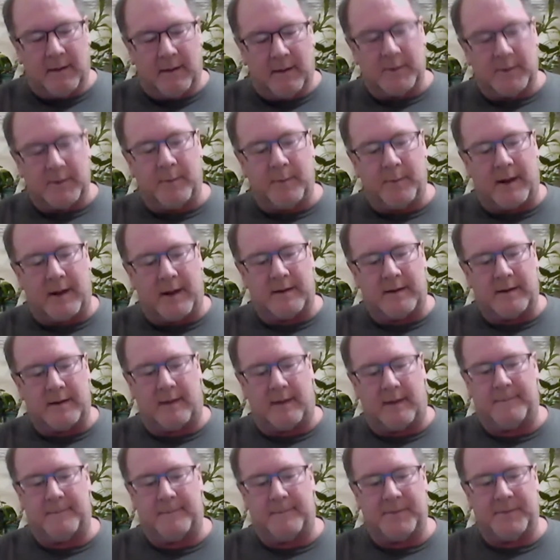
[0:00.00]
You might
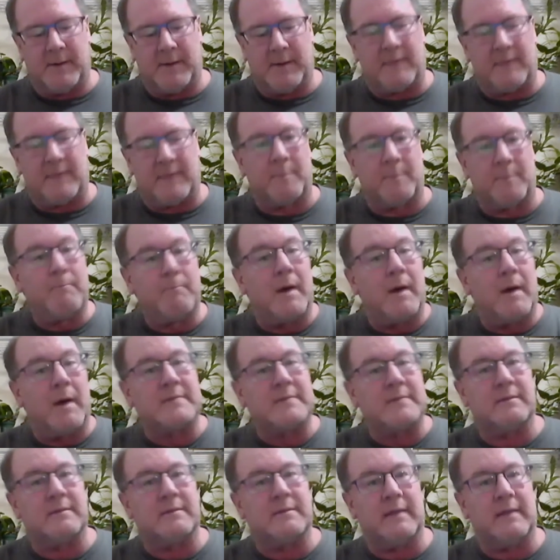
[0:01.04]
not, you have a much
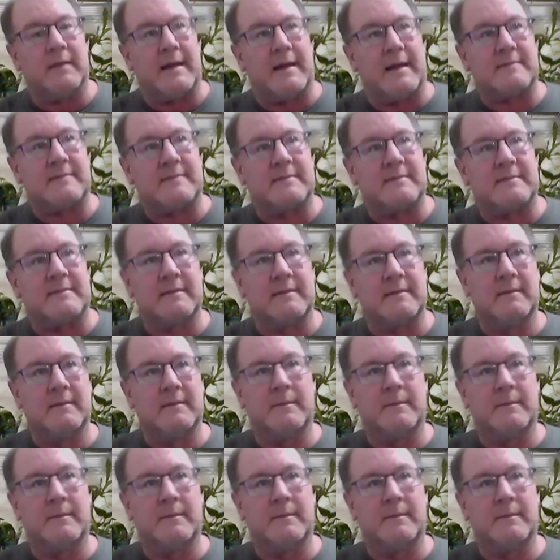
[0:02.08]
less,